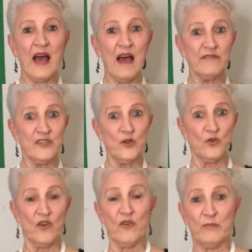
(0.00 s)
After you're
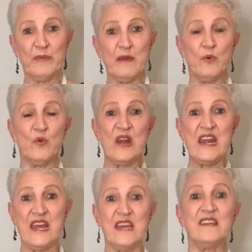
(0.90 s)
gone, people
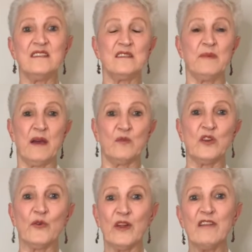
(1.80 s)
need to be able to
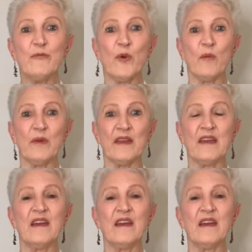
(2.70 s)
grieve properly.